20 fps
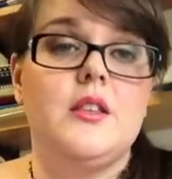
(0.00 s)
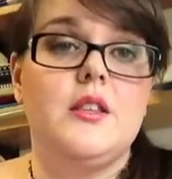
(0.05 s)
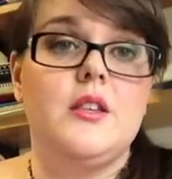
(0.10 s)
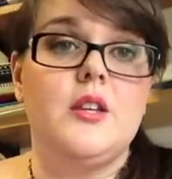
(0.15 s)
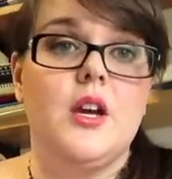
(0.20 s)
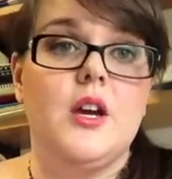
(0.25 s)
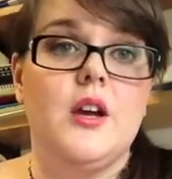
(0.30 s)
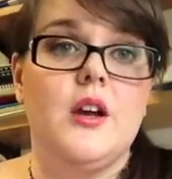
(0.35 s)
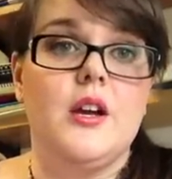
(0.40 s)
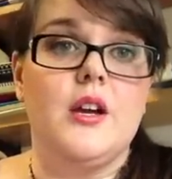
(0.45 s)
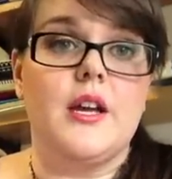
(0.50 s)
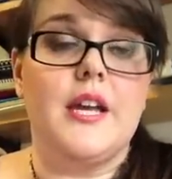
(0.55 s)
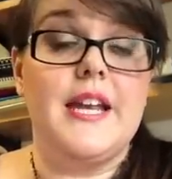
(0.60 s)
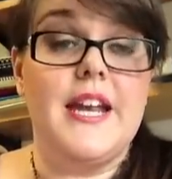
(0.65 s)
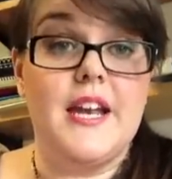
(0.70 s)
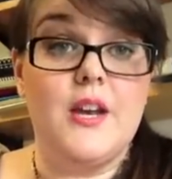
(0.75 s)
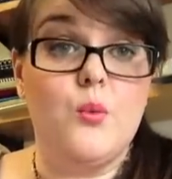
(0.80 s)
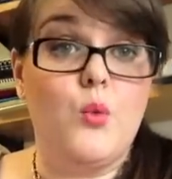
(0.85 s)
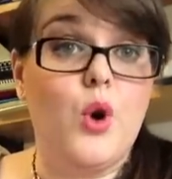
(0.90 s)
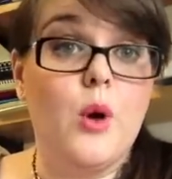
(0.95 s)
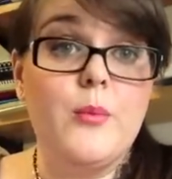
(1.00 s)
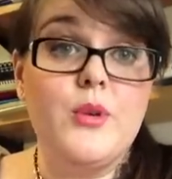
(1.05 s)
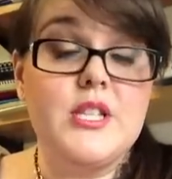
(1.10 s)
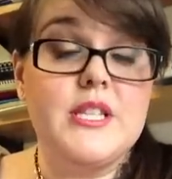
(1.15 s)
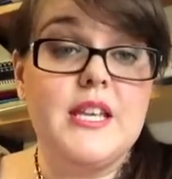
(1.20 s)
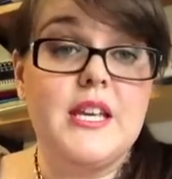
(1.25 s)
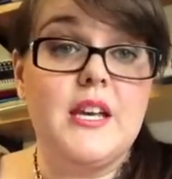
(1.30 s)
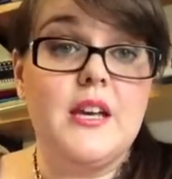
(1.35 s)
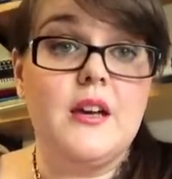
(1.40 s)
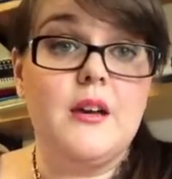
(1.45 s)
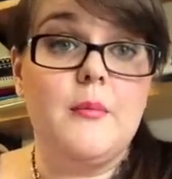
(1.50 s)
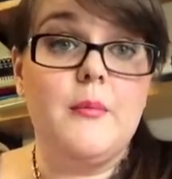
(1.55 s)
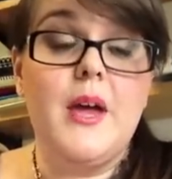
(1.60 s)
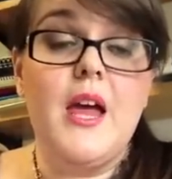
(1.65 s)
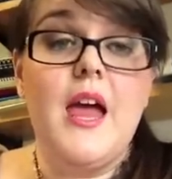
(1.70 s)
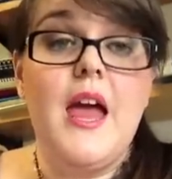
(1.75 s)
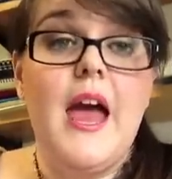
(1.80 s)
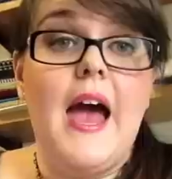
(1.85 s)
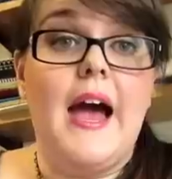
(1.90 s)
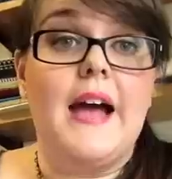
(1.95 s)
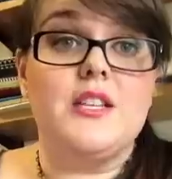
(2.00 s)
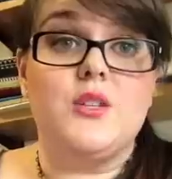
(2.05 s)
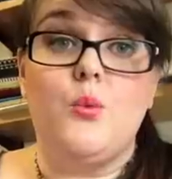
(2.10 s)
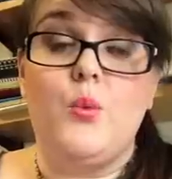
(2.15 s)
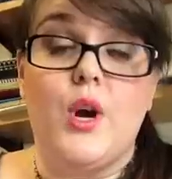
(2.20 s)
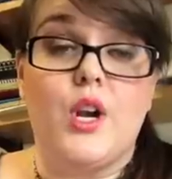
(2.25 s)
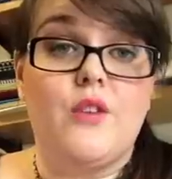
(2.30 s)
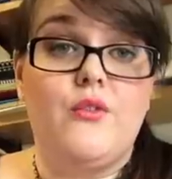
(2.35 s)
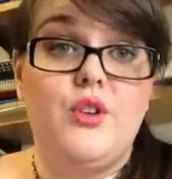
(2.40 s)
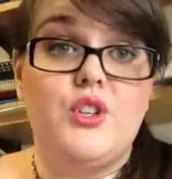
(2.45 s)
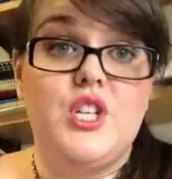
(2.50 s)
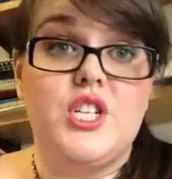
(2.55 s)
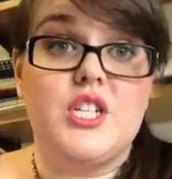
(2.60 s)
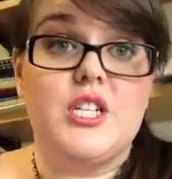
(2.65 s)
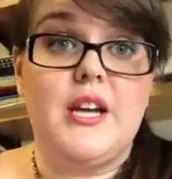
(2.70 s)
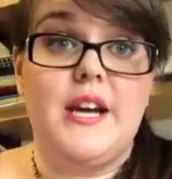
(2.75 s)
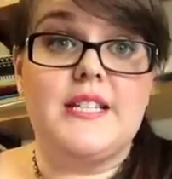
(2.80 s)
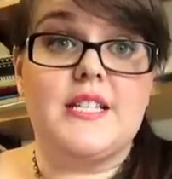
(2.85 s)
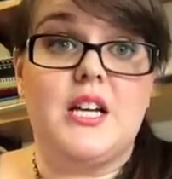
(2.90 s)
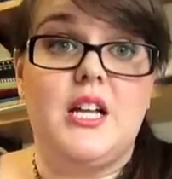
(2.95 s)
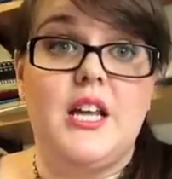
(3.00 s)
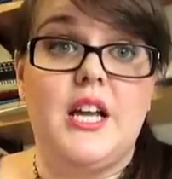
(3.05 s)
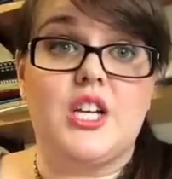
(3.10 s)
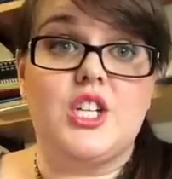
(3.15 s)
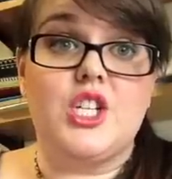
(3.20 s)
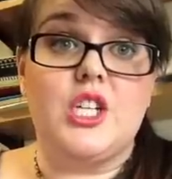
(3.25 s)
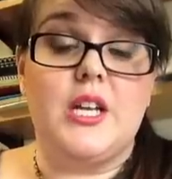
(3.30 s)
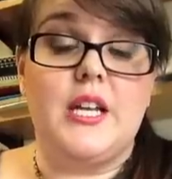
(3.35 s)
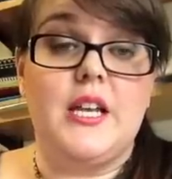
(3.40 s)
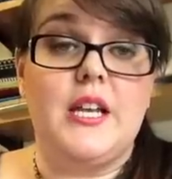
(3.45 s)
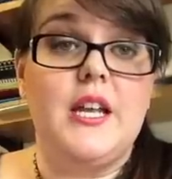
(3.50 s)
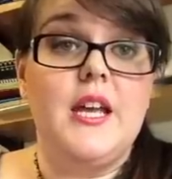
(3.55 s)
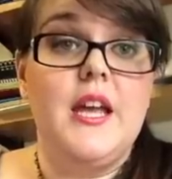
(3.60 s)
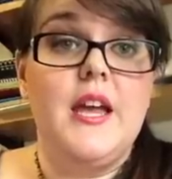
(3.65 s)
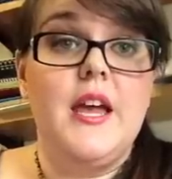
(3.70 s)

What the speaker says: The Canadian War Museum has a wonderful digitized collection.